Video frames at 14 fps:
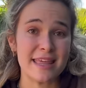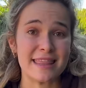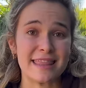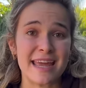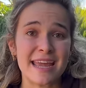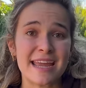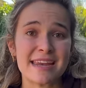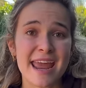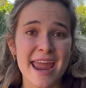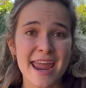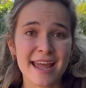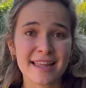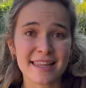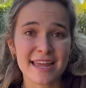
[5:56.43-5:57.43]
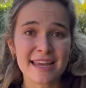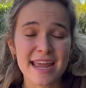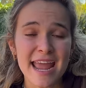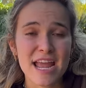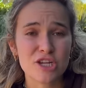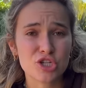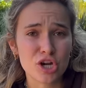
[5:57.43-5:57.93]
they inhale it,
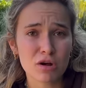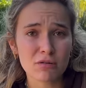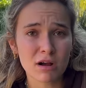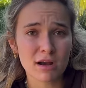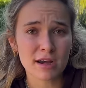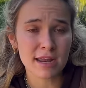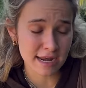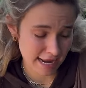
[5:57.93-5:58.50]
choke on it,